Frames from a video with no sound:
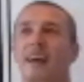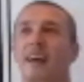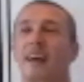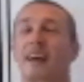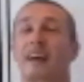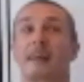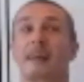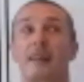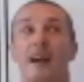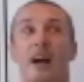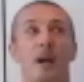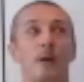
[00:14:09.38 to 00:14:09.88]

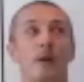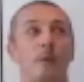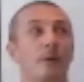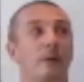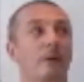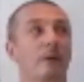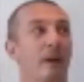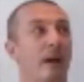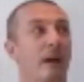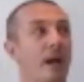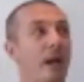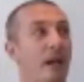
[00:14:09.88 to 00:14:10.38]
and I
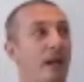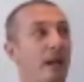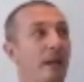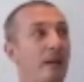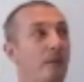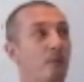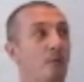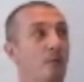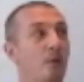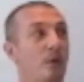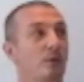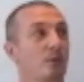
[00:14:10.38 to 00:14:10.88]

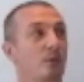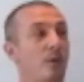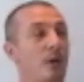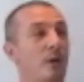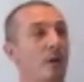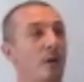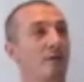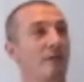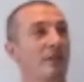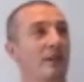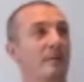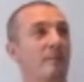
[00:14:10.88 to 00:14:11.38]
was
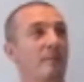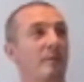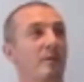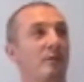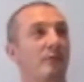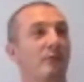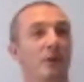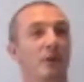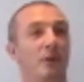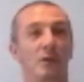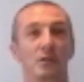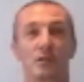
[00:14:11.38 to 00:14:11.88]
one of them
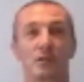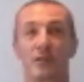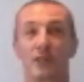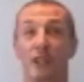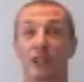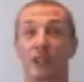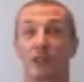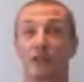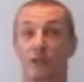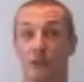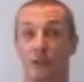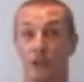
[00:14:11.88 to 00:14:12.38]
the first
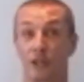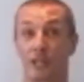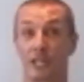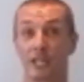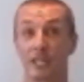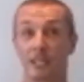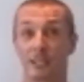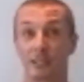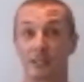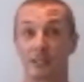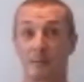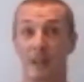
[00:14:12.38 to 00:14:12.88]
30
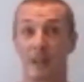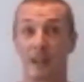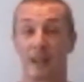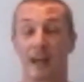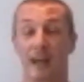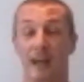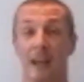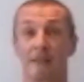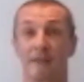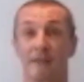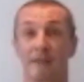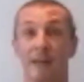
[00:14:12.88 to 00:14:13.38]
years in my
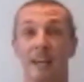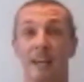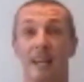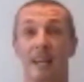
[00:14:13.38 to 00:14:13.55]
life,